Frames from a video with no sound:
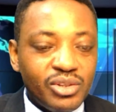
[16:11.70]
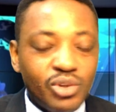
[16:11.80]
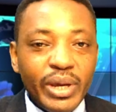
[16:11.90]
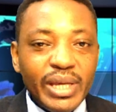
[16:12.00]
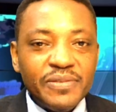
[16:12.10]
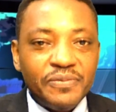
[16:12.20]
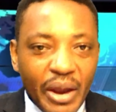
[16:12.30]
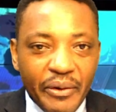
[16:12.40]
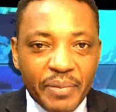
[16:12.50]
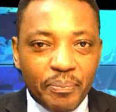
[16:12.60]
So it's
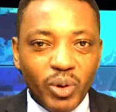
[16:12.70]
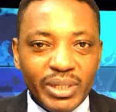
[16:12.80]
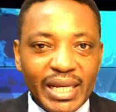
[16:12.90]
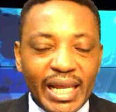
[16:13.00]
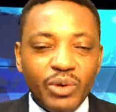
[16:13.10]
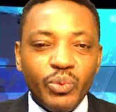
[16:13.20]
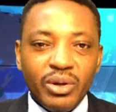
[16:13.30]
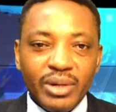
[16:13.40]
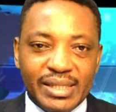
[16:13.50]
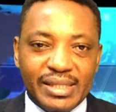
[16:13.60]
very important that
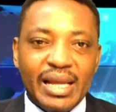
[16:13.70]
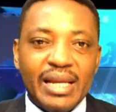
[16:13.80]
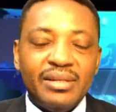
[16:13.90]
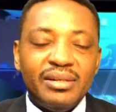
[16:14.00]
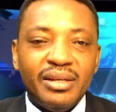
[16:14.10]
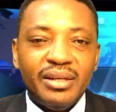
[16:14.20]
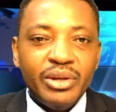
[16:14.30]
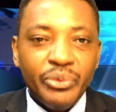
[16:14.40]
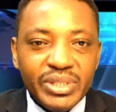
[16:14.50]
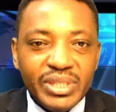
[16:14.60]
we understand
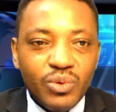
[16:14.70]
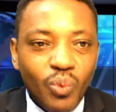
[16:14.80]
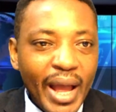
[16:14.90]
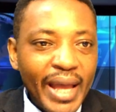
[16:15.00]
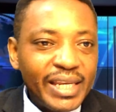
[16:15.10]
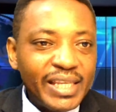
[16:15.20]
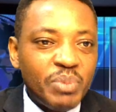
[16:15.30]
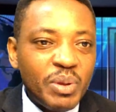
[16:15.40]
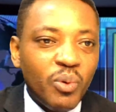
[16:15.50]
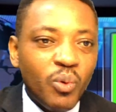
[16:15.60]
the reason why
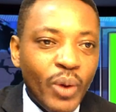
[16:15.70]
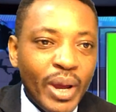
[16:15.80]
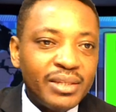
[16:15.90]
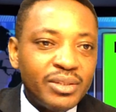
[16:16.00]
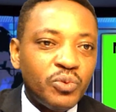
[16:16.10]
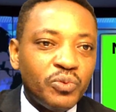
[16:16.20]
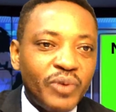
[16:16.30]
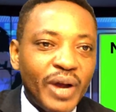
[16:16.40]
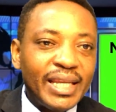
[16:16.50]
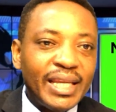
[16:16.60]
these people went to
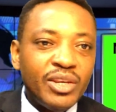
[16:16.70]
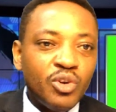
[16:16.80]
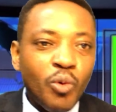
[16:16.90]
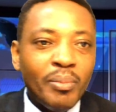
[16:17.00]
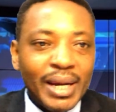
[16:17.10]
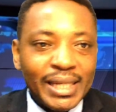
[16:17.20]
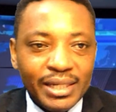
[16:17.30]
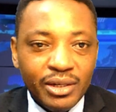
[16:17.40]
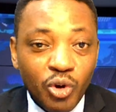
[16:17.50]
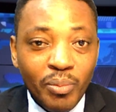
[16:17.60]
fight in
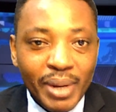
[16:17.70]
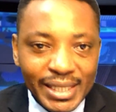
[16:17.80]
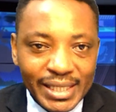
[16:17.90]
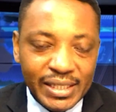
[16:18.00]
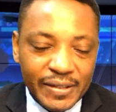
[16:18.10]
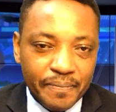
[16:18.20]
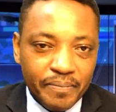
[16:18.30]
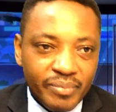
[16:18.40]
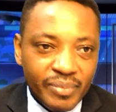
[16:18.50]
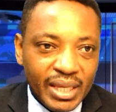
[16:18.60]
Normandy.
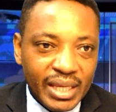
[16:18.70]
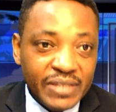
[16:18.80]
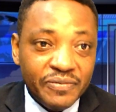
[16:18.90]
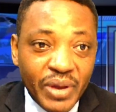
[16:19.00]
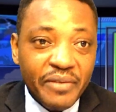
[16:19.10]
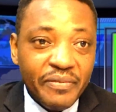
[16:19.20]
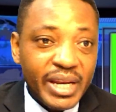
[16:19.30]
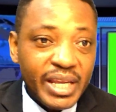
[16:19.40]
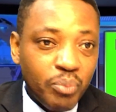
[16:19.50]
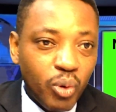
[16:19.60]
It's very,
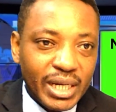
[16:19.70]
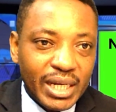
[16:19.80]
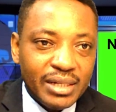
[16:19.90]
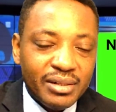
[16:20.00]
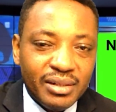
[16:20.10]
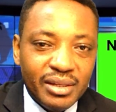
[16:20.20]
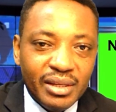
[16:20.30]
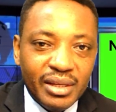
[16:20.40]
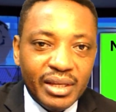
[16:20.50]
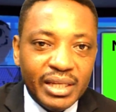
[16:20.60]
very important.
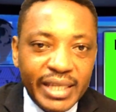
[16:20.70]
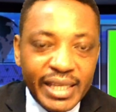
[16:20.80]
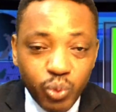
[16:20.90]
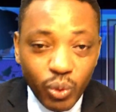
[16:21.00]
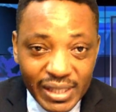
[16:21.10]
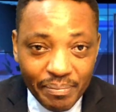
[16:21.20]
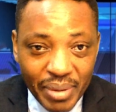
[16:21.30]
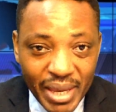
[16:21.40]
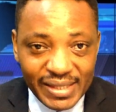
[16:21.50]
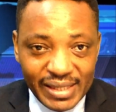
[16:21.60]
This was the
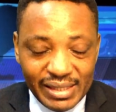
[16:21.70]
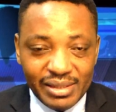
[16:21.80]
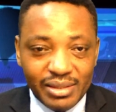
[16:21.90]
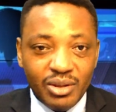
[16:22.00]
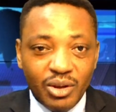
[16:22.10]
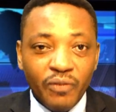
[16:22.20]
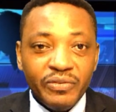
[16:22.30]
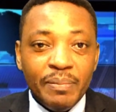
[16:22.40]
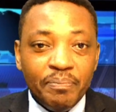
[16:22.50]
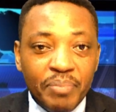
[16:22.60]
basis
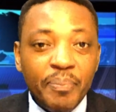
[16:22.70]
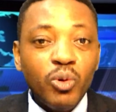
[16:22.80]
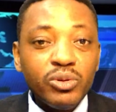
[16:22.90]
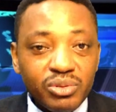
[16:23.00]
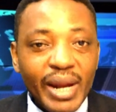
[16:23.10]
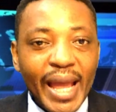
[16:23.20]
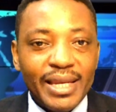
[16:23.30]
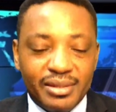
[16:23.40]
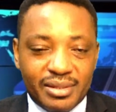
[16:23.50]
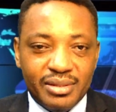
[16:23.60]
of the people's
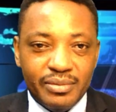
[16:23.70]
right.